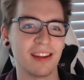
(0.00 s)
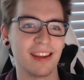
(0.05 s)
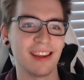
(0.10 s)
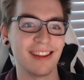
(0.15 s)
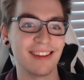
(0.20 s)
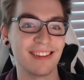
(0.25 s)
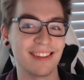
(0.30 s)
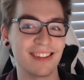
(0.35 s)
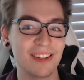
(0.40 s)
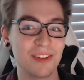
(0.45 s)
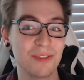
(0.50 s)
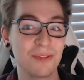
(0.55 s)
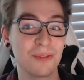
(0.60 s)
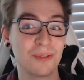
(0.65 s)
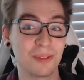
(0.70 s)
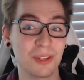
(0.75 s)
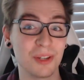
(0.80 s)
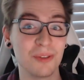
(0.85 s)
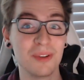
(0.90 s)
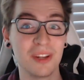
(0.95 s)
and you
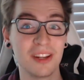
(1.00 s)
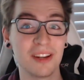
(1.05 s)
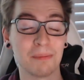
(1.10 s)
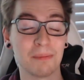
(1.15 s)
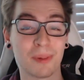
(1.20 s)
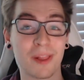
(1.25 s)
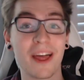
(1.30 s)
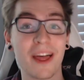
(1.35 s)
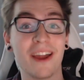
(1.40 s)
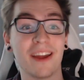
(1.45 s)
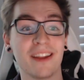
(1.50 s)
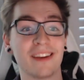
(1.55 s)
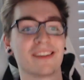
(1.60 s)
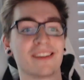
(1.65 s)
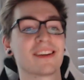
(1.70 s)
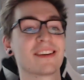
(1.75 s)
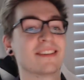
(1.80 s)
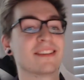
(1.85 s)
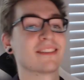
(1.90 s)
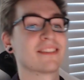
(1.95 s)
need a plan,
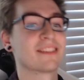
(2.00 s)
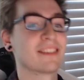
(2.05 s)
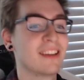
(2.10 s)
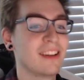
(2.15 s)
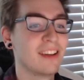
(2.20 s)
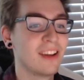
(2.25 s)
because